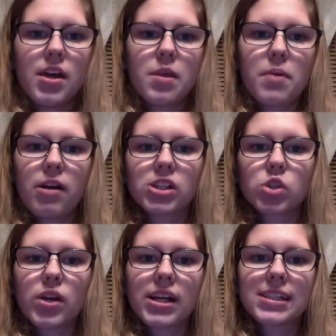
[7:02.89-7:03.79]
Their parents
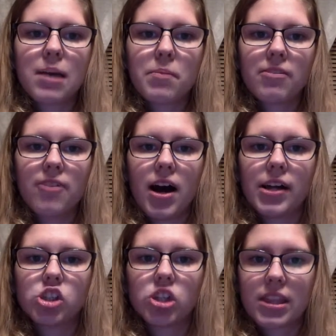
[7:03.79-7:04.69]
don't
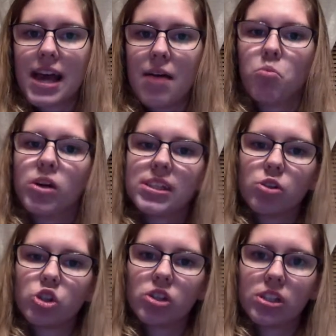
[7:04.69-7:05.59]
exemplify to them what
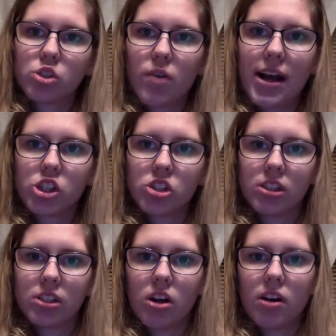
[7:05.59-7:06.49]
social
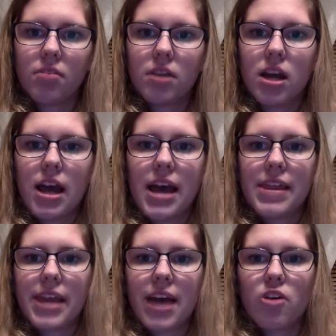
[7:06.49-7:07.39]
interactions are, and
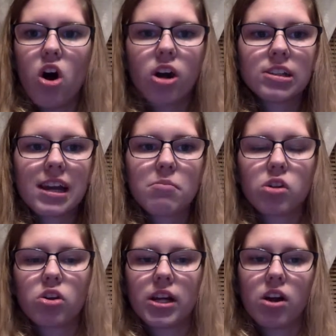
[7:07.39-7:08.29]
they have a hard time
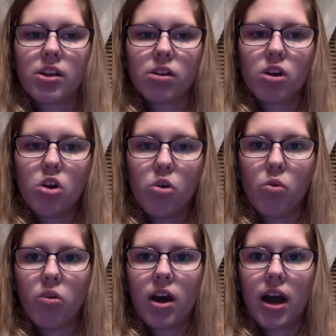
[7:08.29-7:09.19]
learning on their
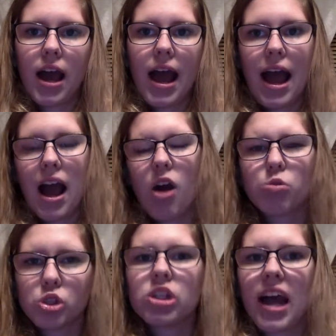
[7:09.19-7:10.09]
own how
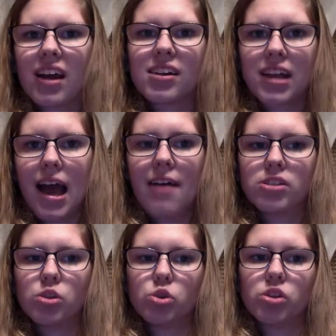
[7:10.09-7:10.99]
to have
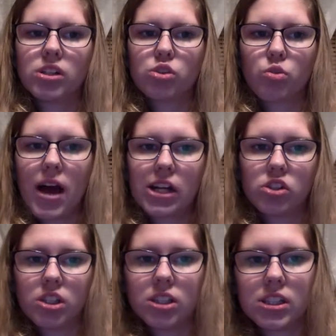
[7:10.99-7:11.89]
social
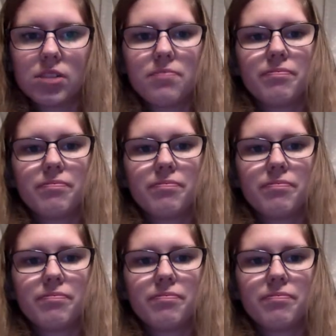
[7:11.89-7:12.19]
interactions.